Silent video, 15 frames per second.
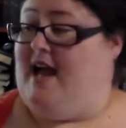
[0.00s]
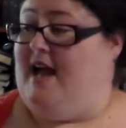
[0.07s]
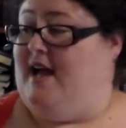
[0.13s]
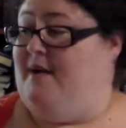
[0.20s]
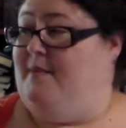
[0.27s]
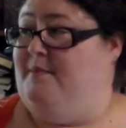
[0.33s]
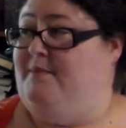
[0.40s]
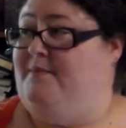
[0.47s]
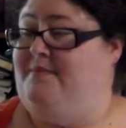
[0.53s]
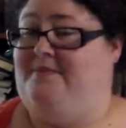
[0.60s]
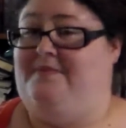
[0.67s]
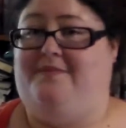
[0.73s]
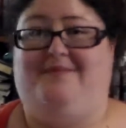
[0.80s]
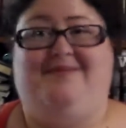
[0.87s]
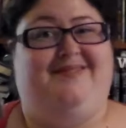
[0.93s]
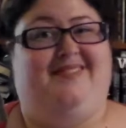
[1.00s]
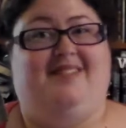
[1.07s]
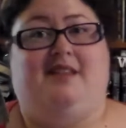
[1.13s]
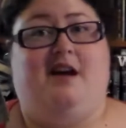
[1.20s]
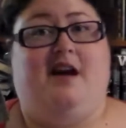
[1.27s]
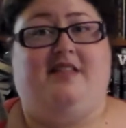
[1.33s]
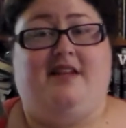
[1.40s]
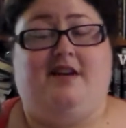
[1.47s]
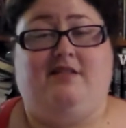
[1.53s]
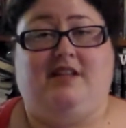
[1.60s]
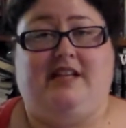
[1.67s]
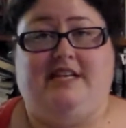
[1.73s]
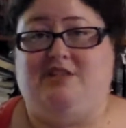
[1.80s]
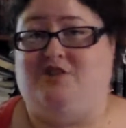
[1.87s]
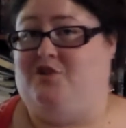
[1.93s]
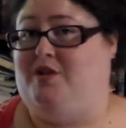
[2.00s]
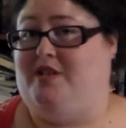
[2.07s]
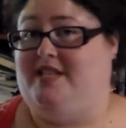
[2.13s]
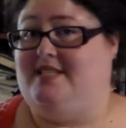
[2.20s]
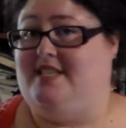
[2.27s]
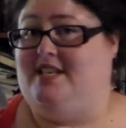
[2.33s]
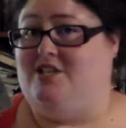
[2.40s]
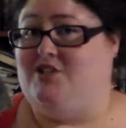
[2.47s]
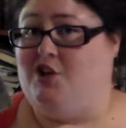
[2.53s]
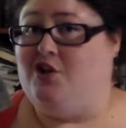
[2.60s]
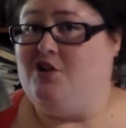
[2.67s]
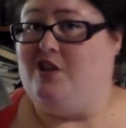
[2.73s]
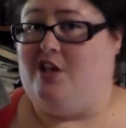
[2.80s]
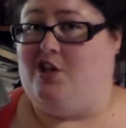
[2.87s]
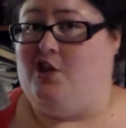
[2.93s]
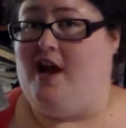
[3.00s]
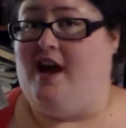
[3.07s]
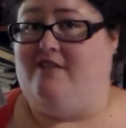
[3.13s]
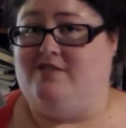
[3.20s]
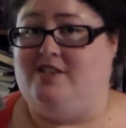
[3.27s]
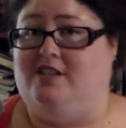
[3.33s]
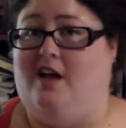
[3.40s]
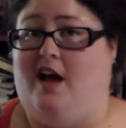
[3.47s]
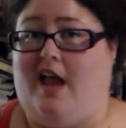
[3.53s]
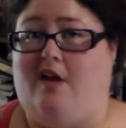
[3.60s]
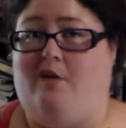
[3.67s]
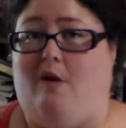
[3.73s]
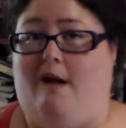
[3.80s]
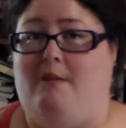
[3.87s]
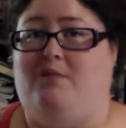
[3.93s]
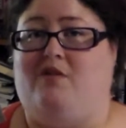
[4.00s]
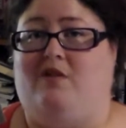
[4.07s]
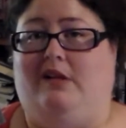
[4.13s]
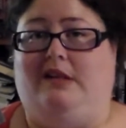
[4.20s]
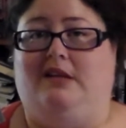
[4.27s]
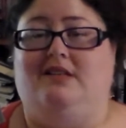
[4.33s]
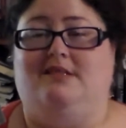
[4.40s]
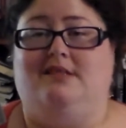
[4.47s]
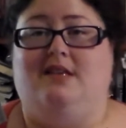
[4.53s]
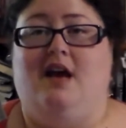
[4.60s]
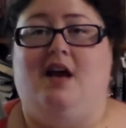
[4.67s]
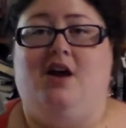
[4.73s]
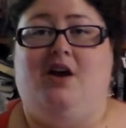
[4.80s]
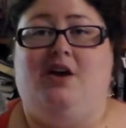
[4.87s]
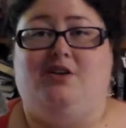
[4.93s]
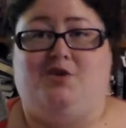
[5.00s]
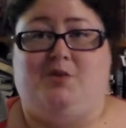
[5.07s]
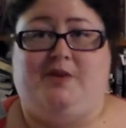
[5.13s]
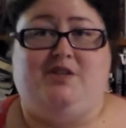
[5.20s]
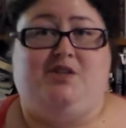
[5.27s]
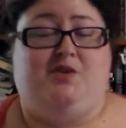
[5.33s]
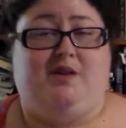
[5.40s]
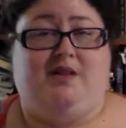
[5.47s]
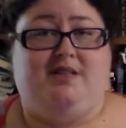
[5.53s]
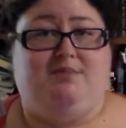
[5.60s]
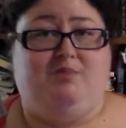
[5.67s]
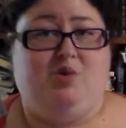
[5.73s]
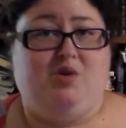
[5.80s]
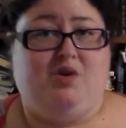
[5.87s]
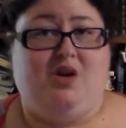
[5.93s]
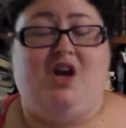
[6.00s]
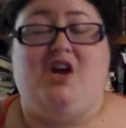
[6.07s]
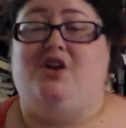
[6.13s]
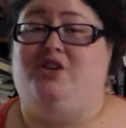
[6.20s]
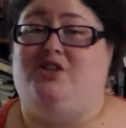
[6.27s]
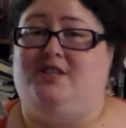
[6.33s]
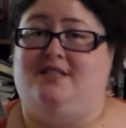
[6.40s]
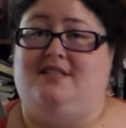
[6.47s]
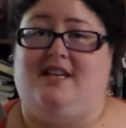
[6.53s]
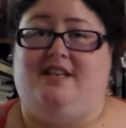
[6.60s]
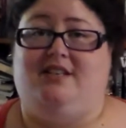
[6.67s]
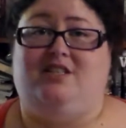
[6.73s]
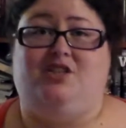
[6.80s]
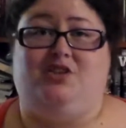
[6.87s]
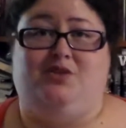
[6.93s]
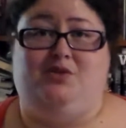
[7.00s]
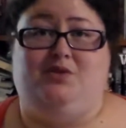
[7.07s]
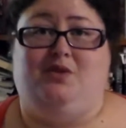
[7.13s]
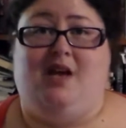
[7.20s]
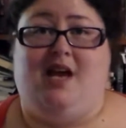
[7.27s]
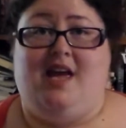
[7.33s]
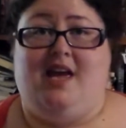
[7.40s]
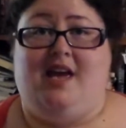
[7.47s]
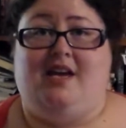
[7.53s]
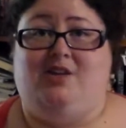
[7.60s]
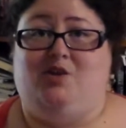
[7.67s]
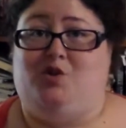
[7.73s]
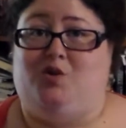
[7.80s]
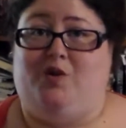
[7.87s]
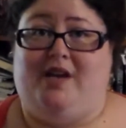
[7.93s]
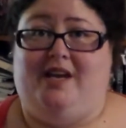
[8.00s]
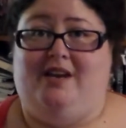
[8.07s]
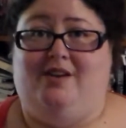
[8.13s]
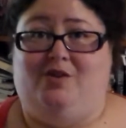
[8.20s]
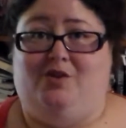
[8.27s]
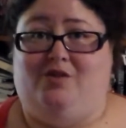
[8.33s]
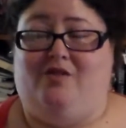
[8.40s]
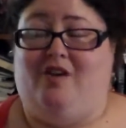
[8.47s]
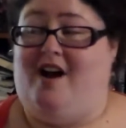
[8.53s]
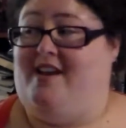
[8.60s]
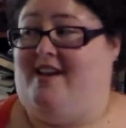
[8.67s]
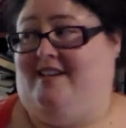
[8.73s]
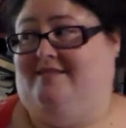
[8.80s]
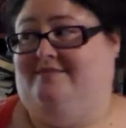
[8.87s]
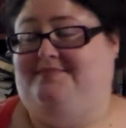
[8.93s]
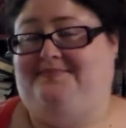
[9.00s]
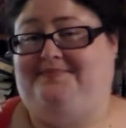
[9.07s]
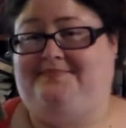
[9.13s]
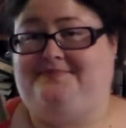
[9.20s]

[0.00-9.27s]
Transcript: I thoroughly enjoyed this, and I don't think you have to like crime thrillers to enjoy this book. You just need to enjoy good writing.